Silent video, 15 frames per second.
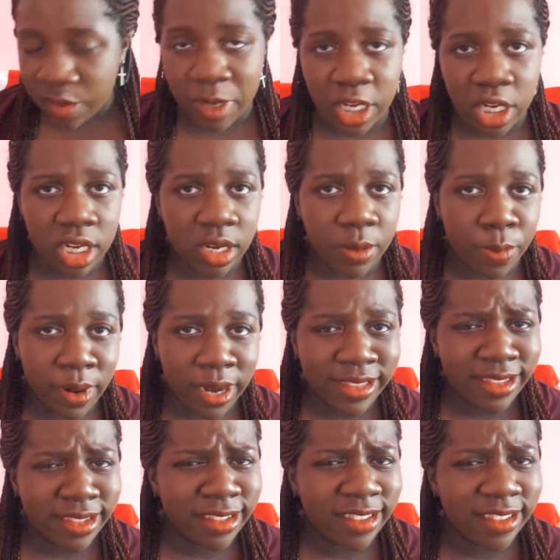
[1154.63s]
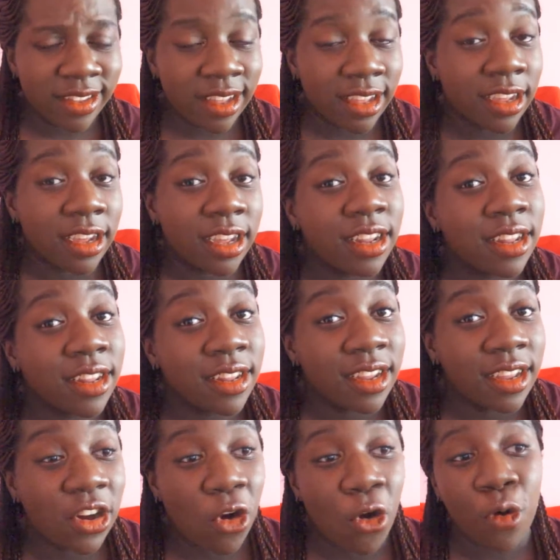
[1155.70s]
and especially the price, because
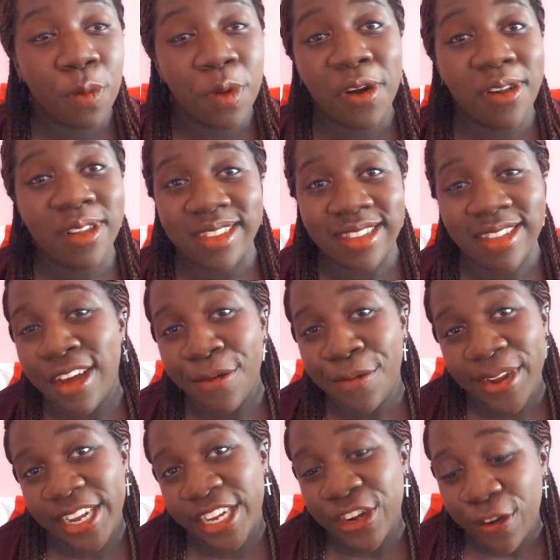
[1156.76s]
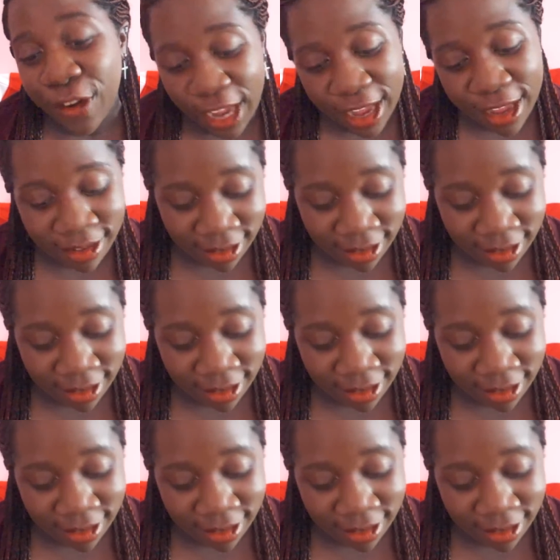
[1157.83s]
homegirl is not rich,